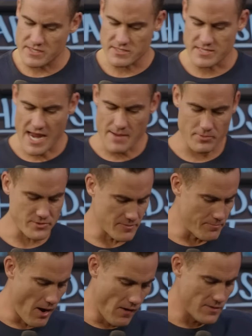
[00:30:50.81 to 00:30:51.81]
examples of
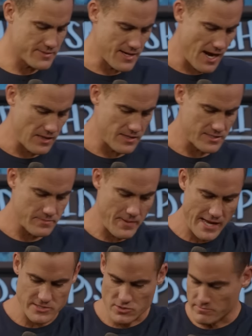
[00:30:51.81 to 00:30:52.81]
Paul and Silas,
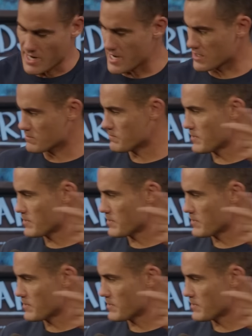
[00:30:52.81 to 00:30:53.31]
Pastor Mike,